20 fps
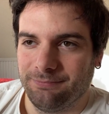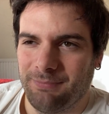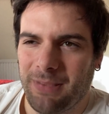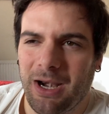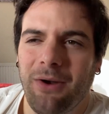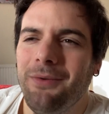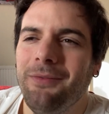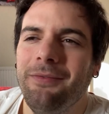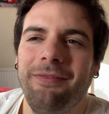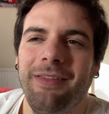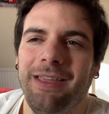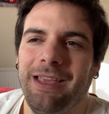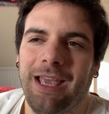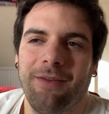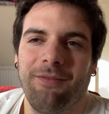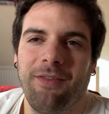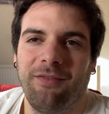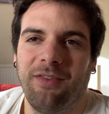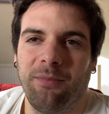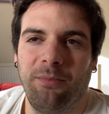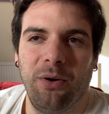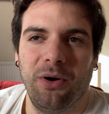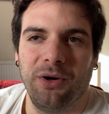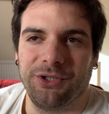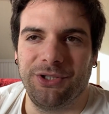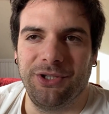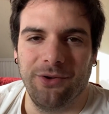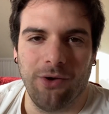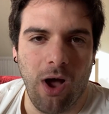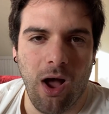But I don't think I've ever
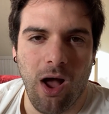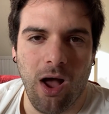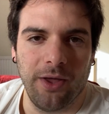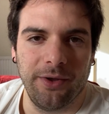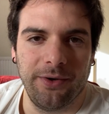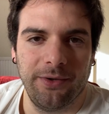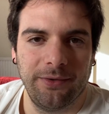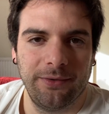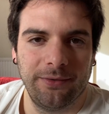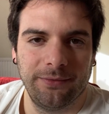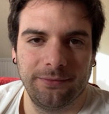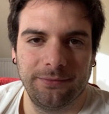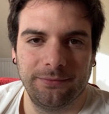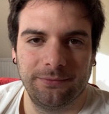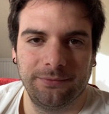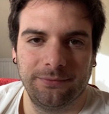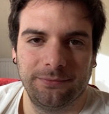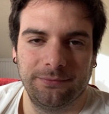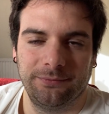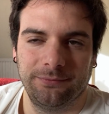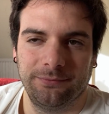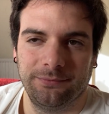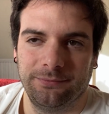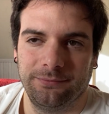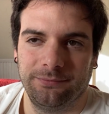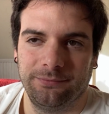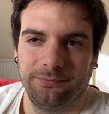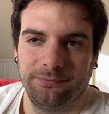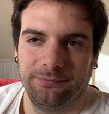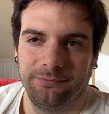pushed you hard.
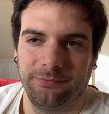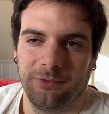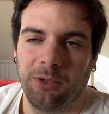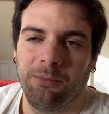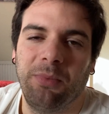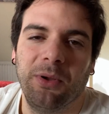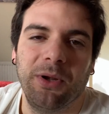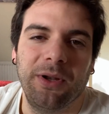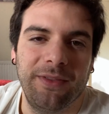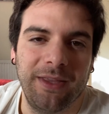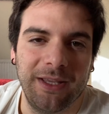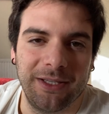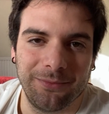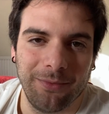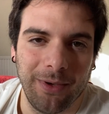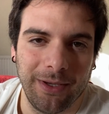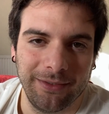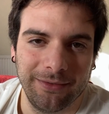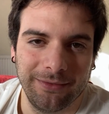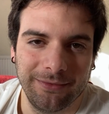Put it this way.